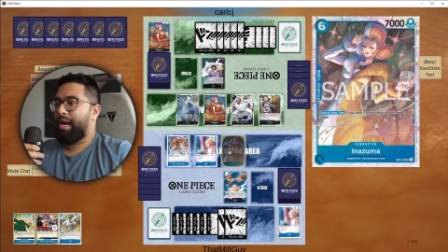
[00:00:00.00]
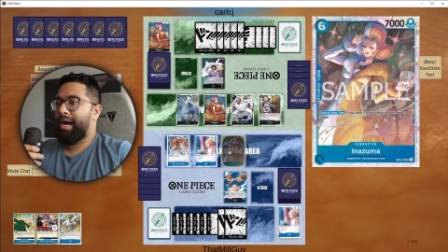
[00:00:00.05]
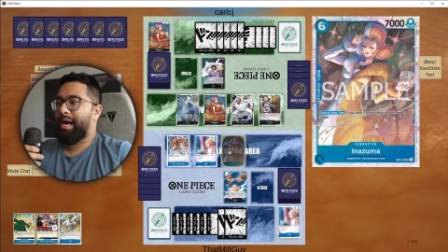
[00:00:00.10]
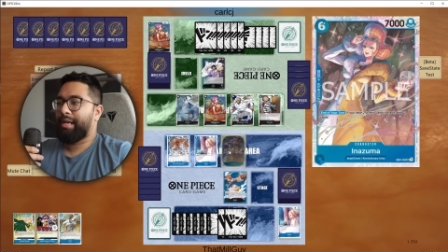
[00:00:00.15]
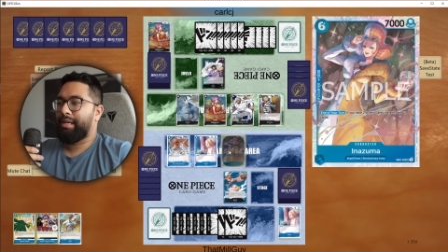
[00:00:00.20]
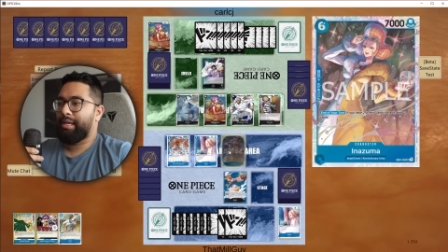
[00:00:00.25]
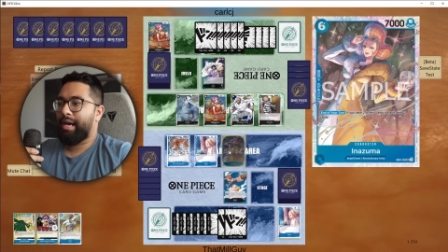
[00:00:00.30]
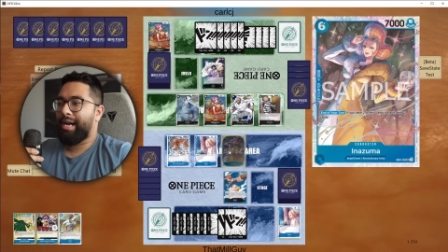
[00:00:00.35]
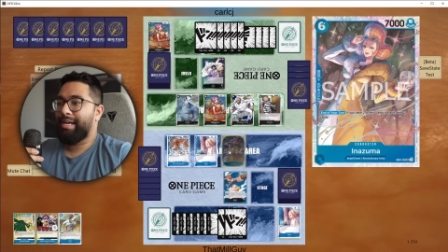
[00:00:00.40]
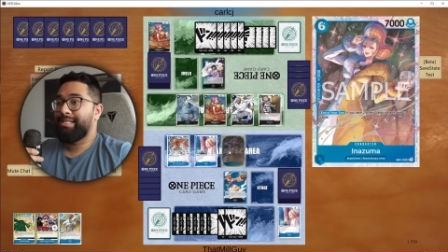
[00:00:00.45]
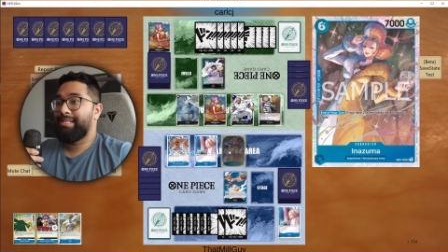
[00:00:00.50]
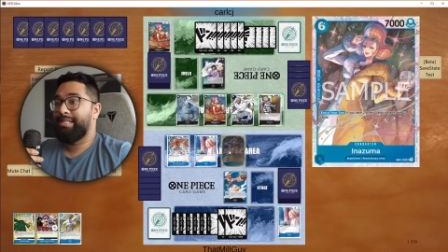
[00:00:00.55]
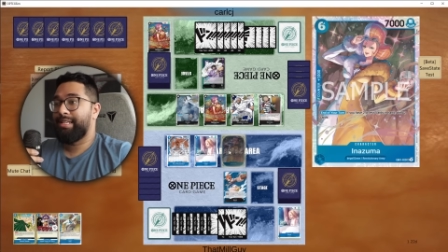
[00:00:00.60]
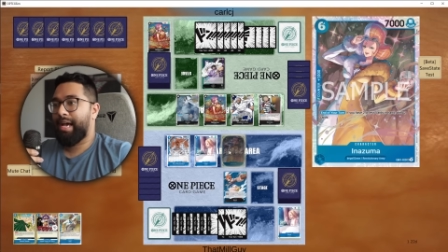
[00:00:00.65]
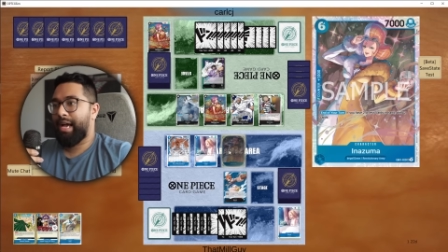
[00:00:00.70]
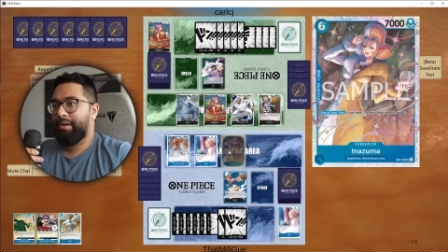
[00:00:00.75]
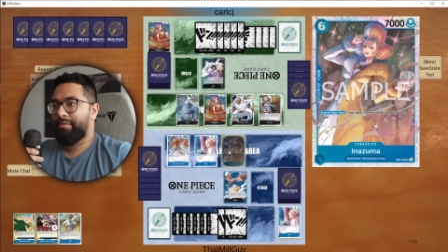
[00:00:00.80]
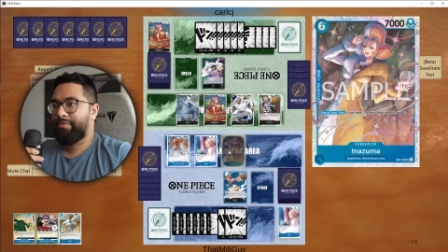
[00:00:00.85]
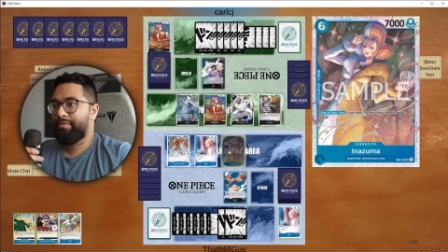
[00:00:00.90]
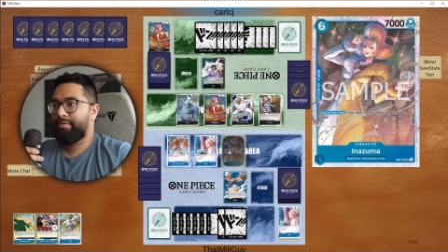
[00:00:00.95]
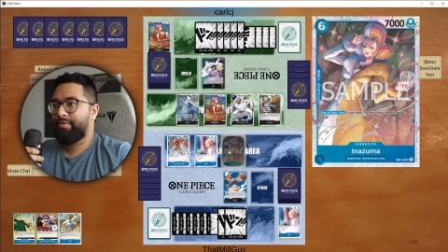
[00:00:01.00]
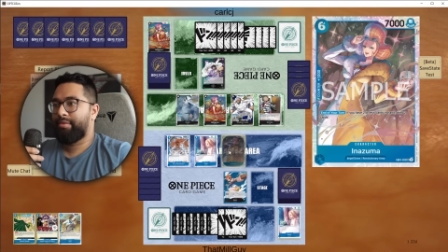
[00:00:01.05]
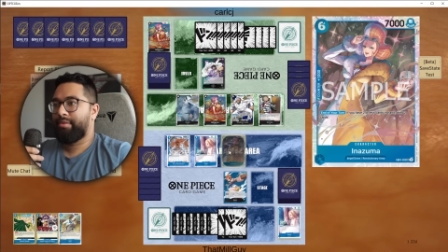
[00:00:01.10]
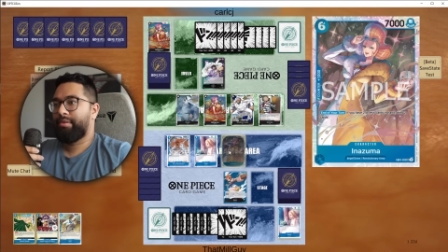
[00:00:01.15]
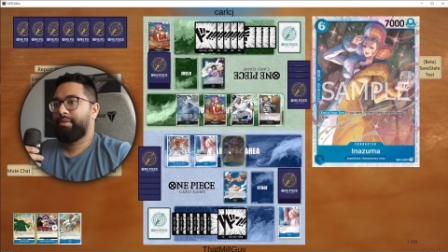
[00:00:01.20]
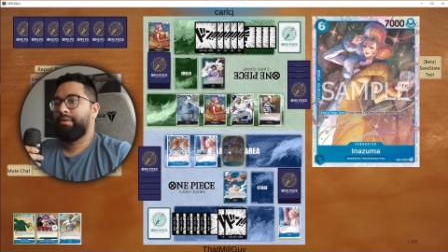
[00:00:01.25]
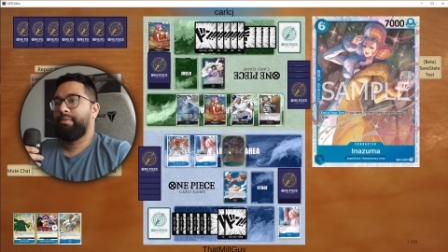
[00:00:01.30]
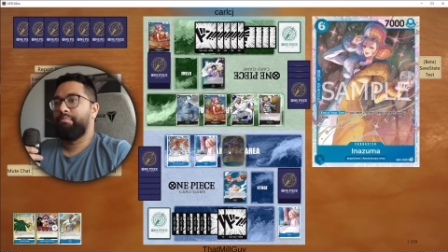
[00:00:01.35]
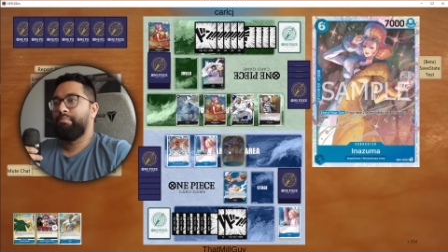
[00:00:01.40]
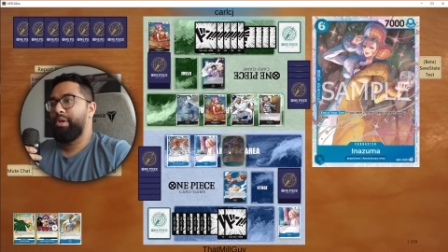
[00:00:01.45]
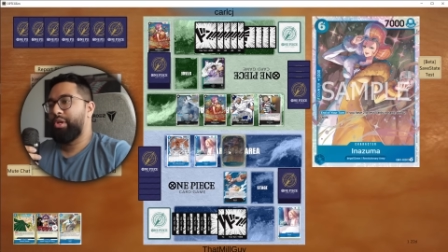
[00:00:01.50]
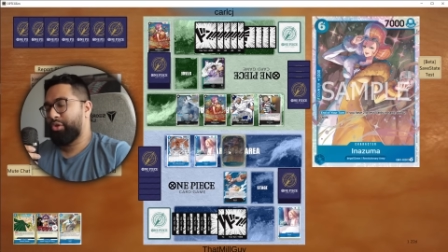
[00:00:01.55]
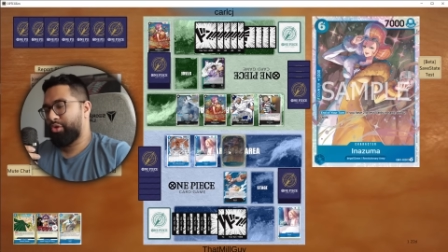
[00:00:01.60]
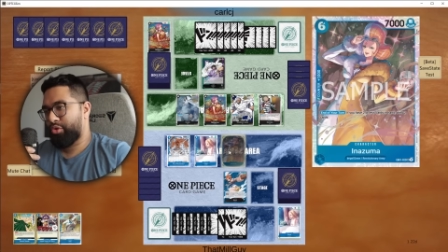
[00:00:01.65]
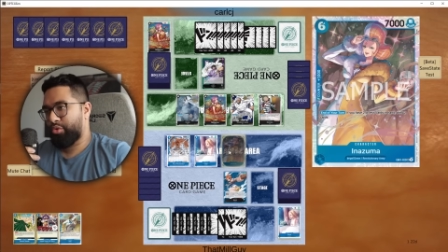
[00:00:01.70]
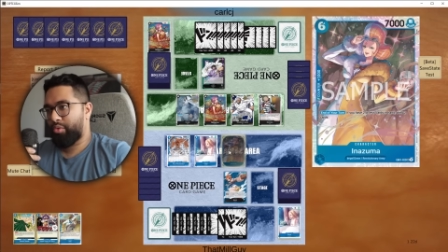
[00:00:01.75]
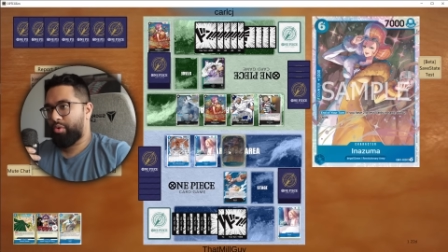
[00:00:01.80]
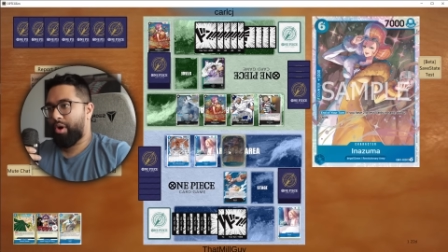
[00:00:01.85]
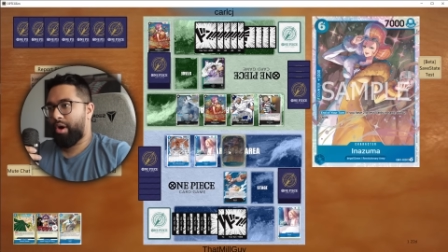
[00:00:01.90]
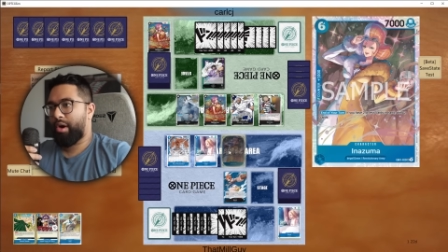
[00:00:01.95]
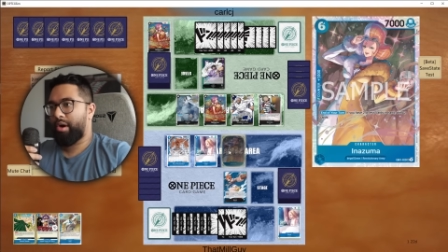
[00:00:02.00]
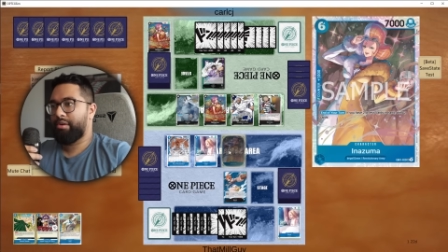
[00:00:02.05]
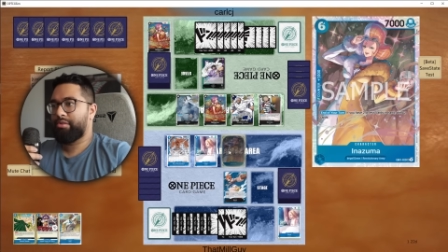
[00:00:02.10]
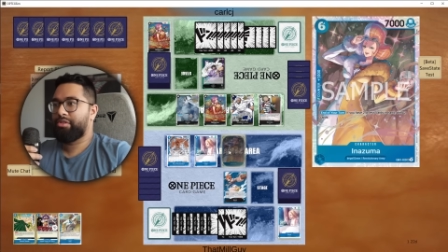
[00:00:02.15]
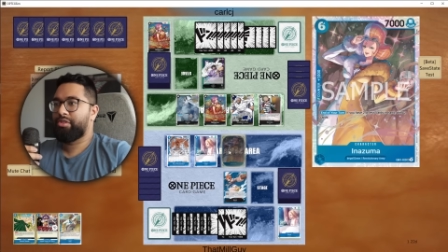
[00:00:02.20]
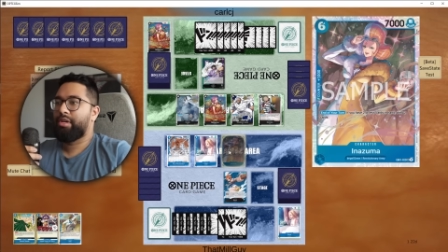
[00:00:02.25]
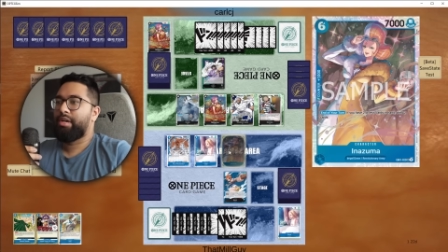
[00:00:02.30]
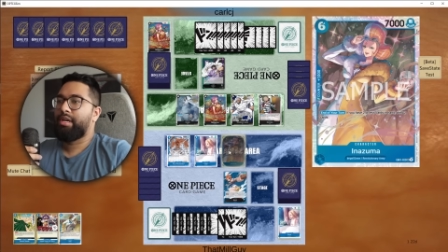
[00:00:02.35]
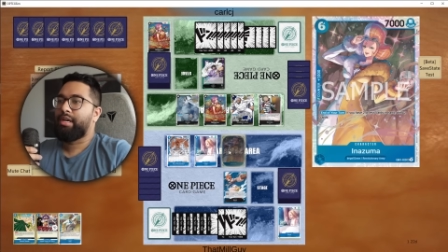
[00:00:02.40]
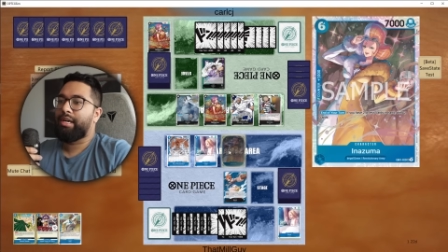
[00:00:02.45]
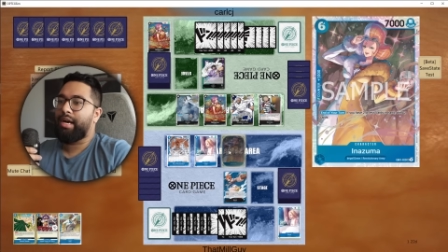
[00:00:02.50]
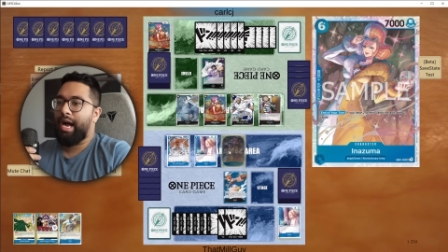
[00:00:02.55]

I, I Zeph, mill two cards.